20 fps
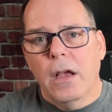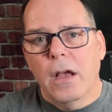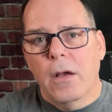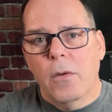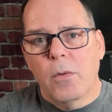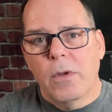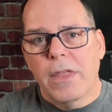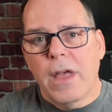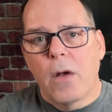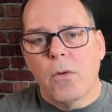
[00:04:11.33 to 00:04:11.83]

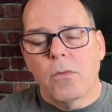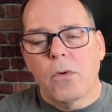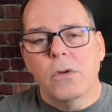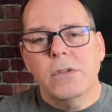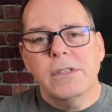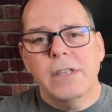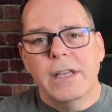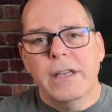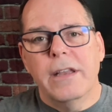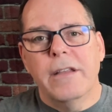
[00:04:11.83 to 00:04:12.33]
without
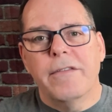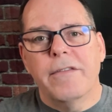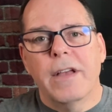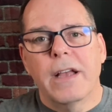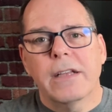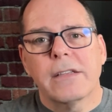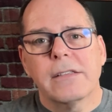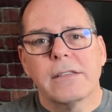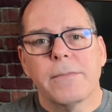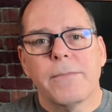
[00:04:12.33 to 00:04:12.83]
roasting
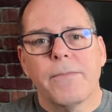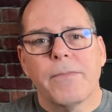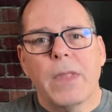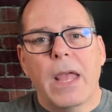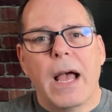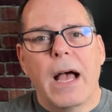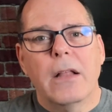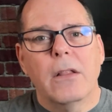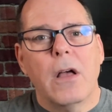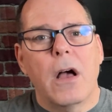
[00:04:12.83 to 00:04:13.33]
defects.
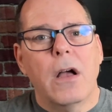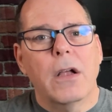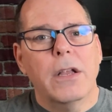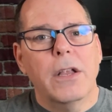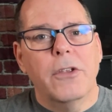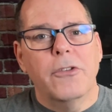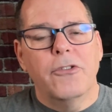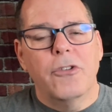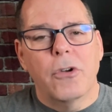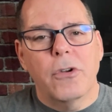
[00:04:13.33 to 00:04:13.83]
How long
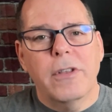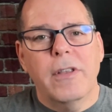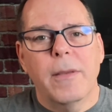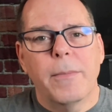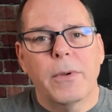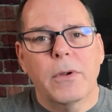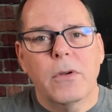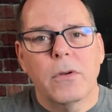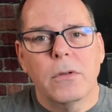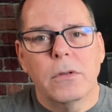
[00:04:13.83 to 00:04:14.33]
is your
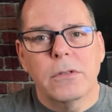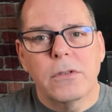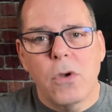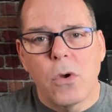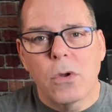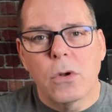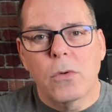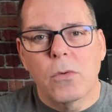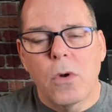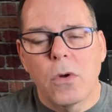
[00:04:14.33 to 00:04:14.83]
typical
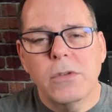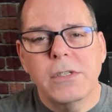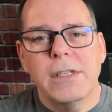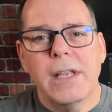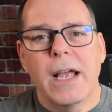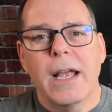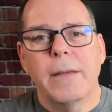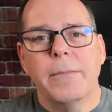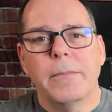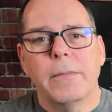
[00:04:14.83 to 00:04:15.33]
total roast
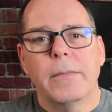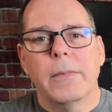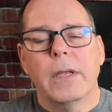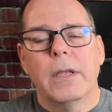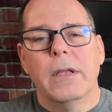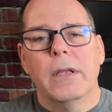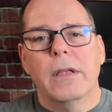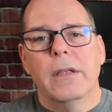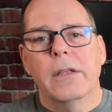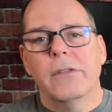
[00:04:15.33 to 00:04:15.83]
time?
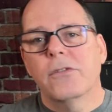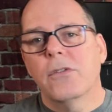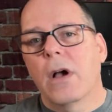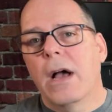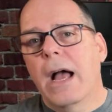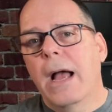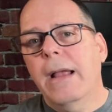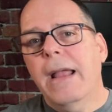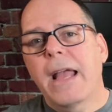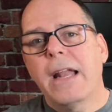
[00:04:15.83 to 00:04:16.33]
So
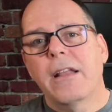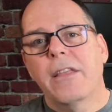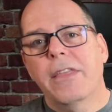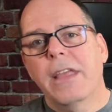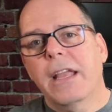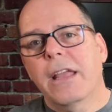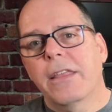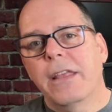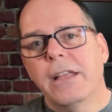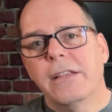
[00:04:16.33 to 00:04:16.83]
I got to
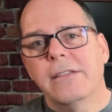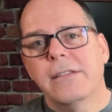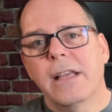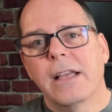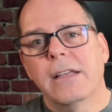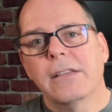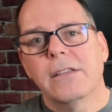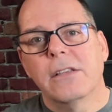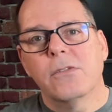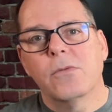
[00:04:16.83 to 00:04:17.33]
think of these
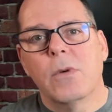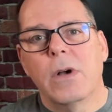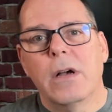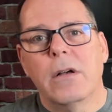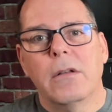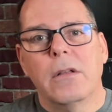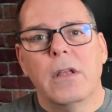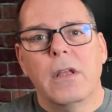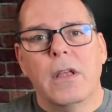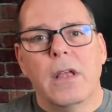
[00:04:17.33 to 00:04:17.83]
things as
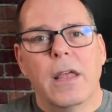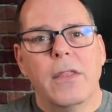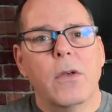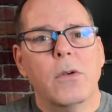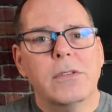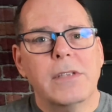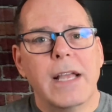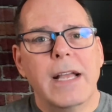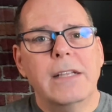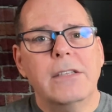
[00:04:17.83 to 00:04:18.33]
well. And
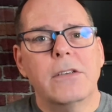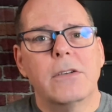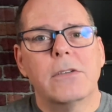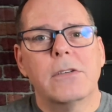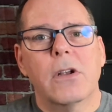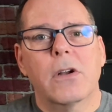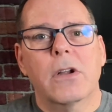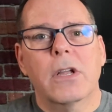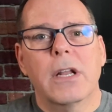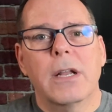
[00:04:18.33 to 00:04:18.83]
those answers
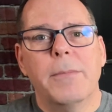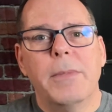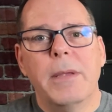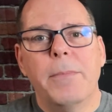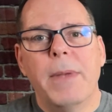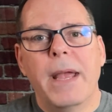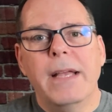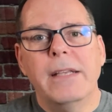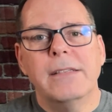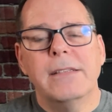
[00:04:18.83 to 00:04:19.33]
are going to be
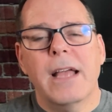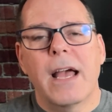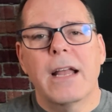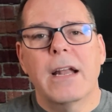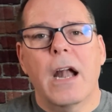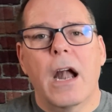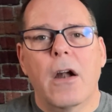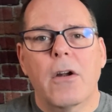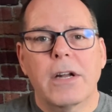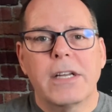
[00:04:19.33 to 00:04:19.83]
based on
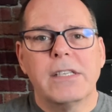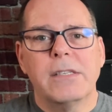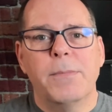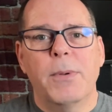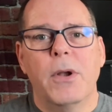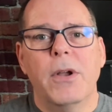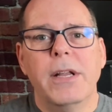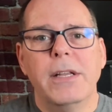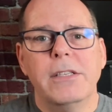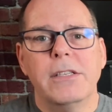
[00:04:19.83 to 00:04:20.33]
our
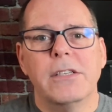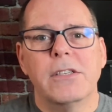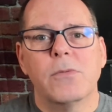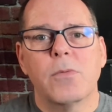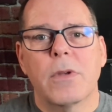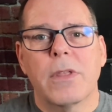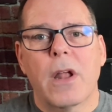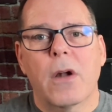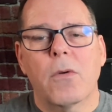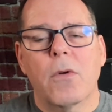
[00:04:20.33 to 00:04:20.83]
experiences
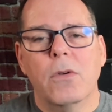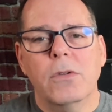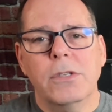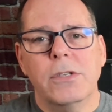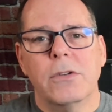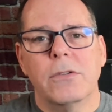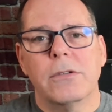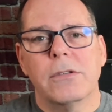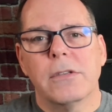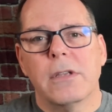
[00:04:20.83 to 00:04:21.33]
with our
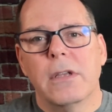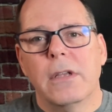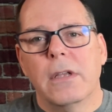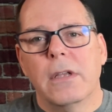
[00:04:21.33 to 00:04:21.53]
roasters.